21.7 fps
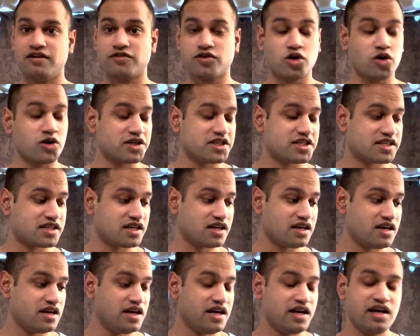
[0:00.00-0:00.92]
Of
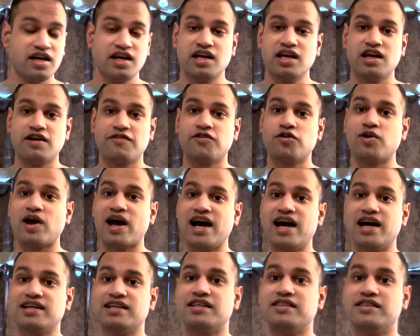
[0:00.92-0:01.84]
course, if you
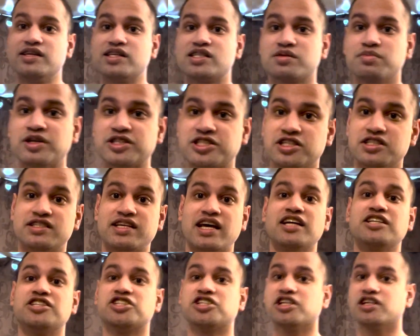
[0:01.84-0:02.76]
add this much
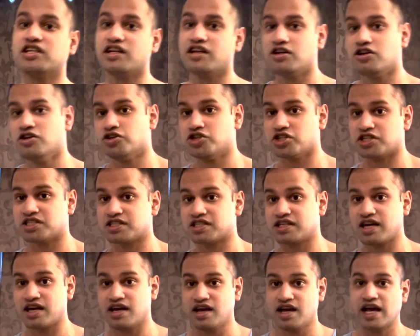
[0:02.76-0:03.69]
intention and you're
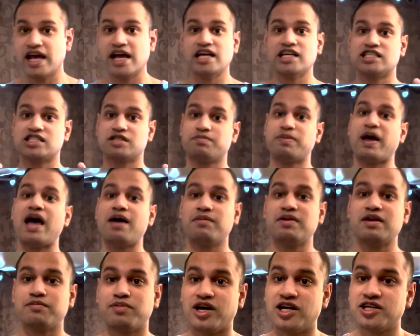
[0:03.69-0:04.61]
just
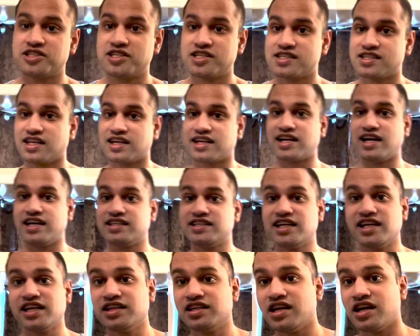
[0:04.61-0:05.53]
spamming punches like I
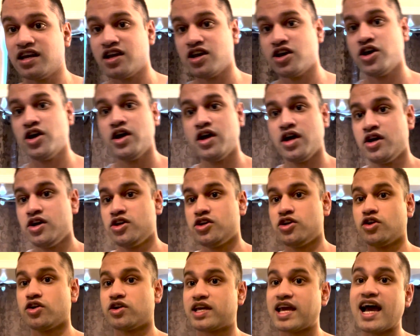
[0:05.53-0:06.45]
did,
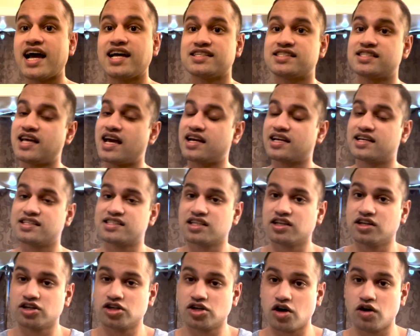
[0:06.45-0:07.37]
your gas tank is
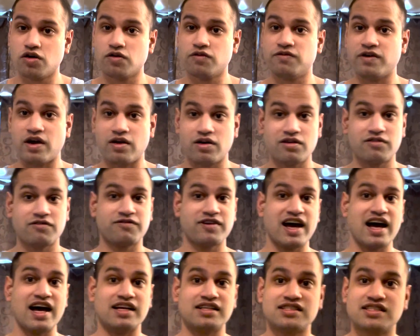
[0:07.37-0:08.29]
gonna go very
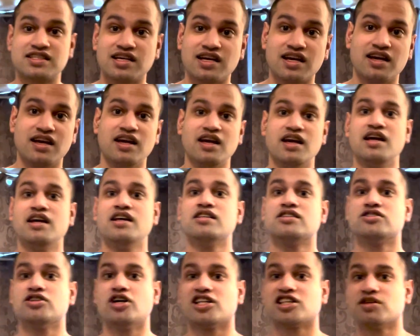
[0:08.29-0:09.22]
fast.
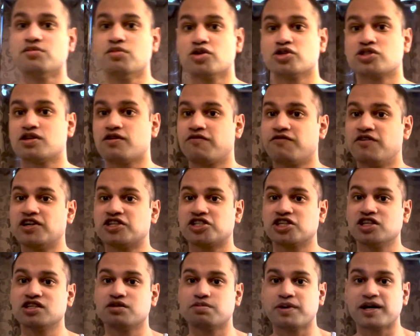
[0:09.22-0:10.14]
It's not the most
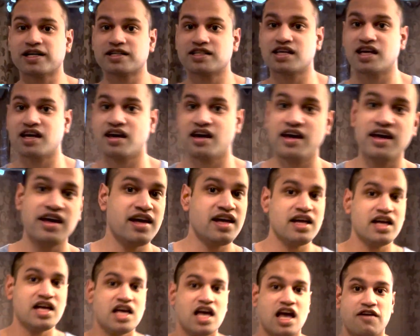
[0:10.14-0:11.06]
efficient, but
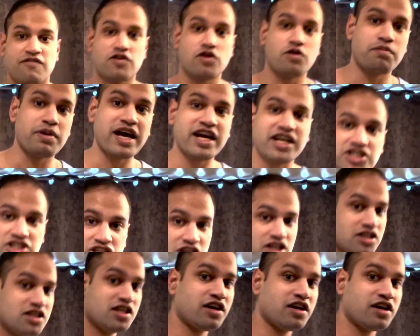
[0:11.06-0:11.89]
if you're patient,